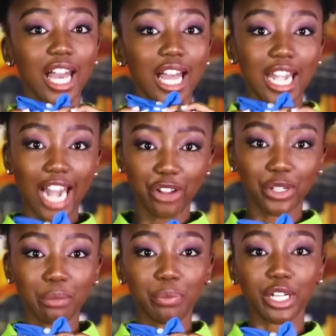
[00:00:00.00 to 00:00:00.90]
Now you can
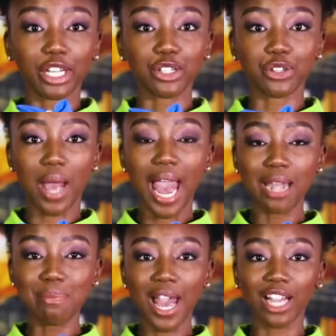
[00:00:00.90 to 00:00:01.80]
put it into your
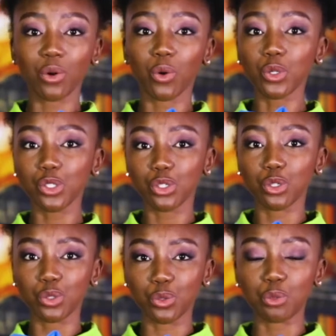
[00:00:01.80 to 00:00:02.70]
handbag or to your
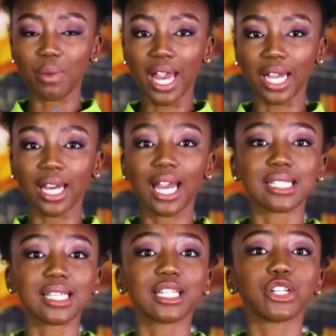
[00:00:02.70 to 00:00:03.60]
school bag and
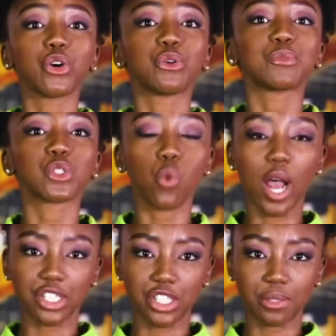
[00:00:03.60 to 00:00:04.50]
take it home to
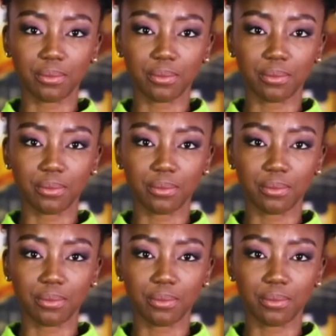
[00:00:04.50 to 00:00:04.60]
wash.